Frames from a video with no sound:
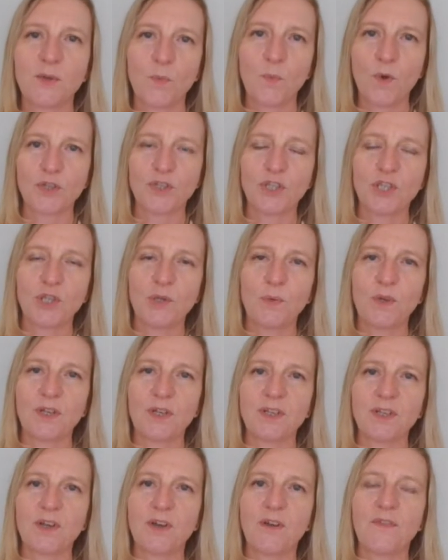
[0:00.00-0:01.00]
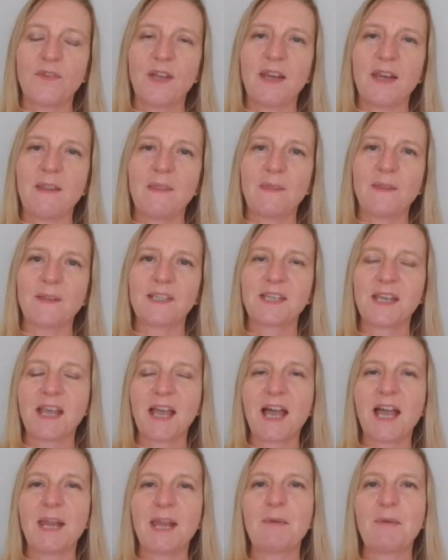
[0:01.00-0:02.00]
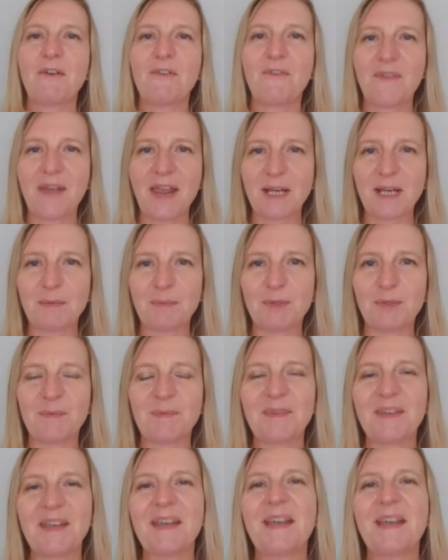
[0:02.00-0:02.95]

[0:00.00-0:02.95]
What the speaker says: what you can cover in the time available.